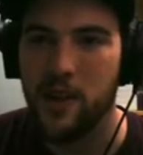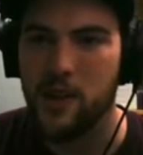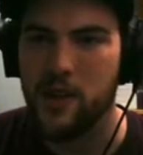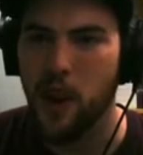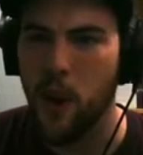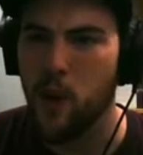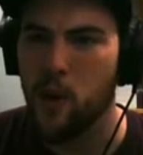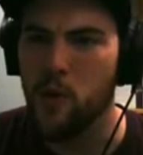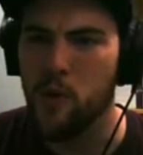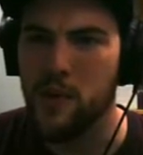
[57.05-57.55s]

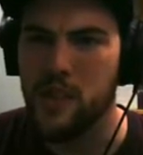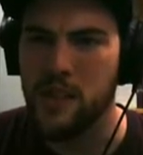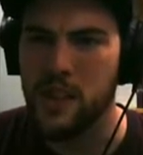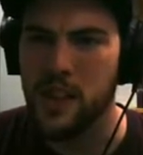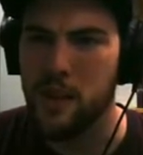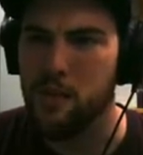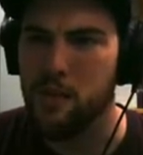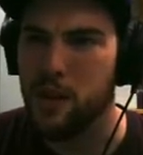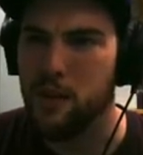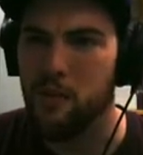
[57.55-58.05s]
Toad
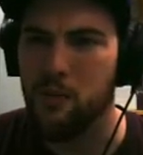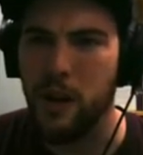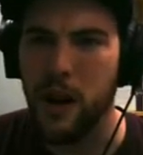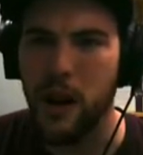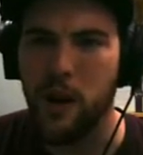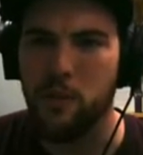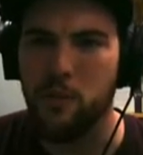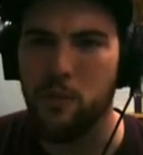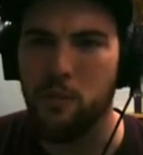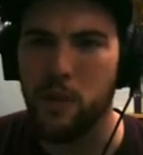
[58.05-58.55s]
demon.
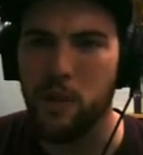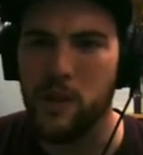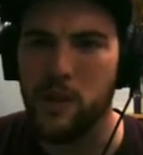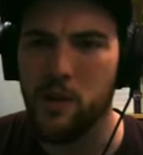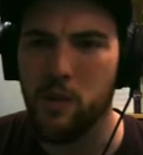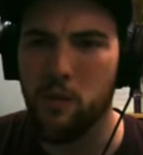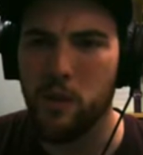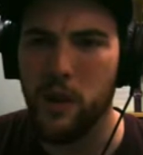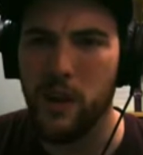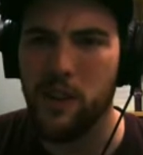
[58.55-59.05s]
Wow, bunch
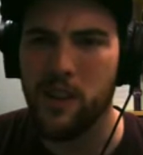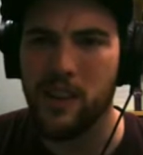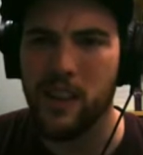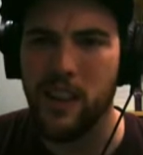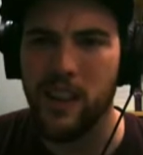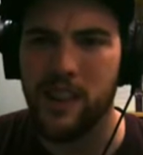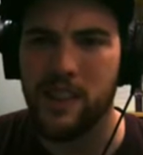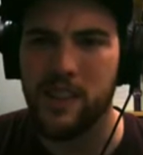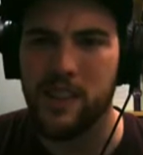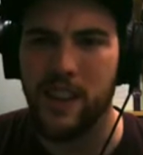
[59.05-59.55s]
of weird
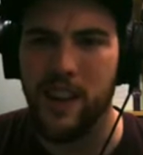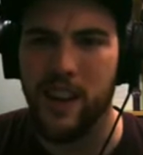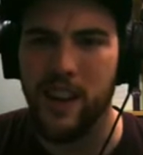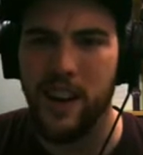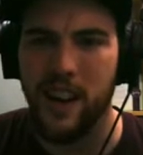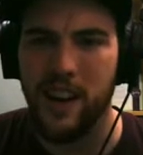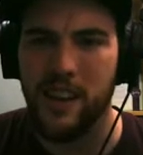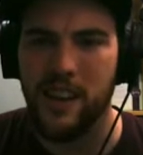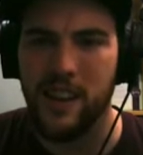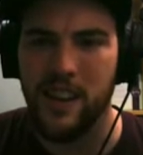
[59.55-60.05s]
things that
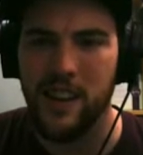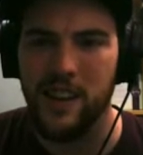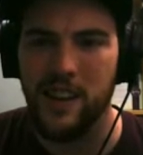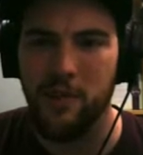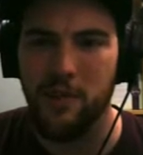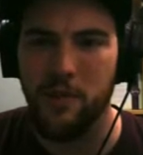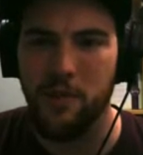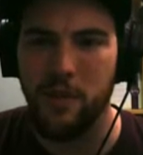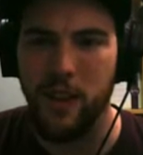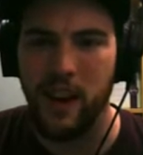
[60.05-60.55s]
I didn't
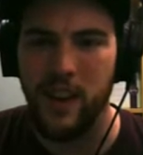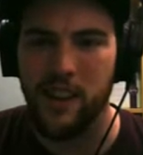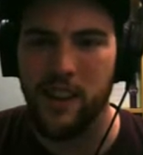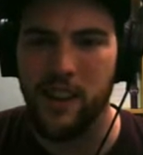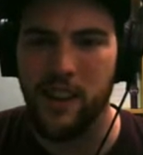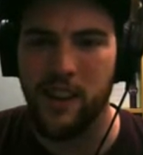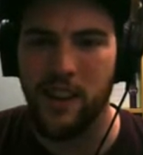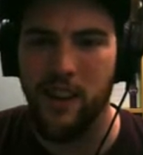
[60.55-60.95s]
fight